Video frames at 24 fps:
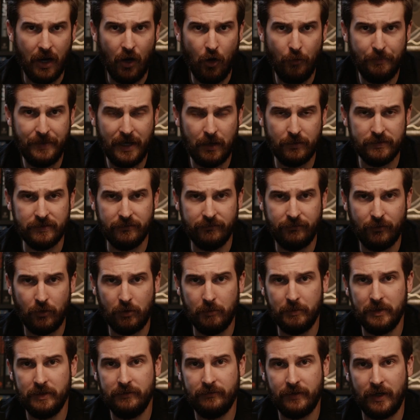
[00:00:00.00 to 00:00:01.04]
I hope that was
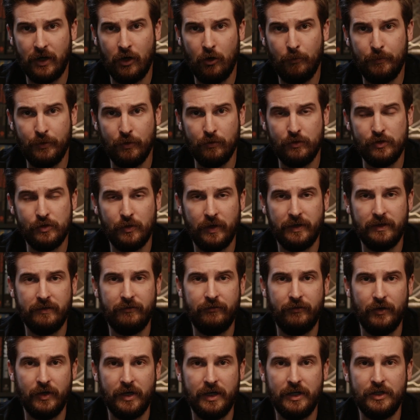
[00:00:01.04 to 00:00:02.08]
informative. I hope you enjoyed the
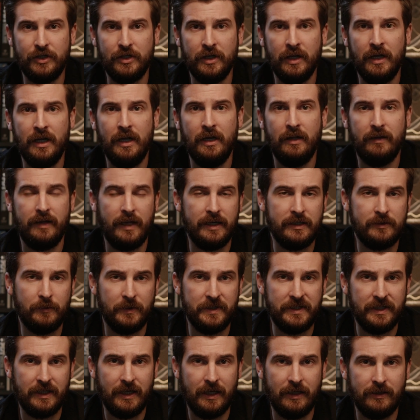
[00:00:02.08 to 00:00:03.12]
footage. Thanks
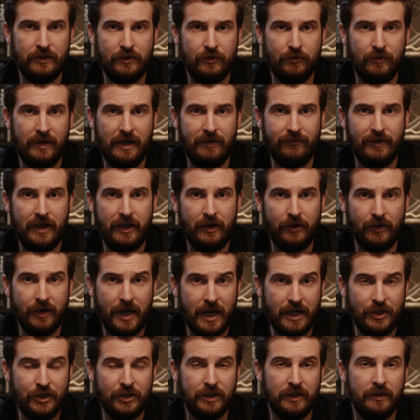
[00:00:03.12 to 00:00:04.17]
once again to Aviator
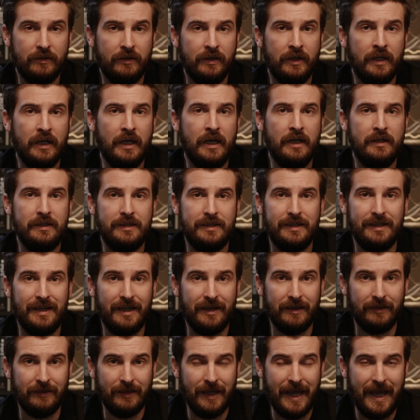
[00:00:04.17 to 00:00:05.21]
Nation,
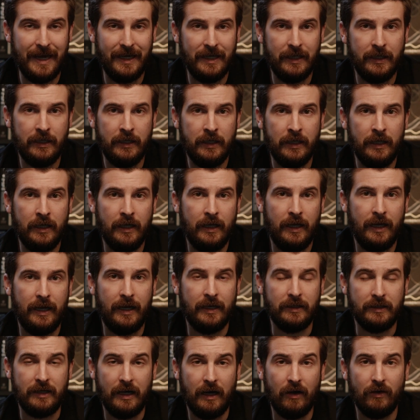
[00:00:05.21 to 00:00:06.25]
Sienna Lennon,
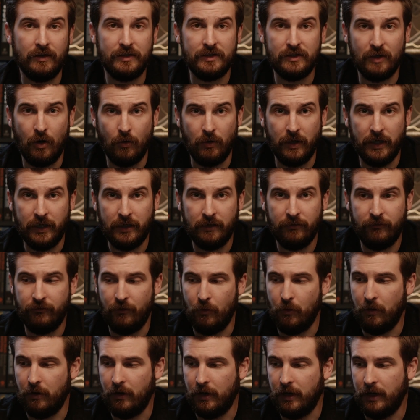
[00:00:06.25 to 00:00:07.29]
and Kara Solik
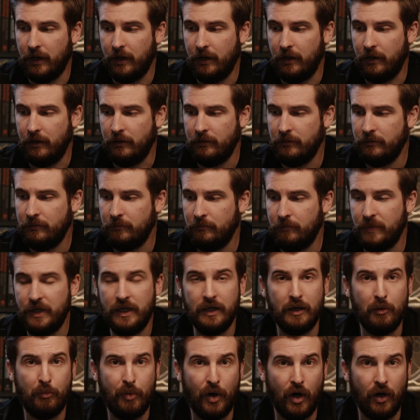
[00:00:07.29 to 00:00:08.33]
for
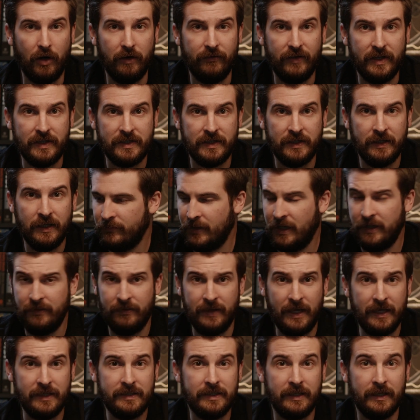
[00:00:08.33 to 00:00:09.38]
being a part of it.
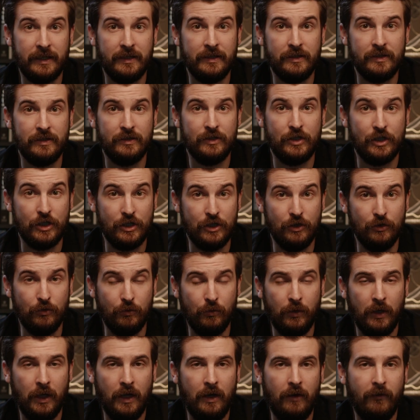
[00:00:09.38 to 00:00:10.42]
And thanks again to
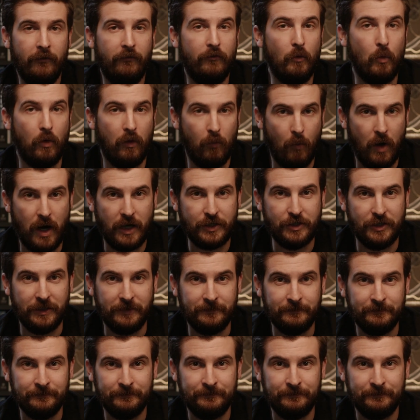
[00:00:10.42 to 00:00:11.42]
you for watching.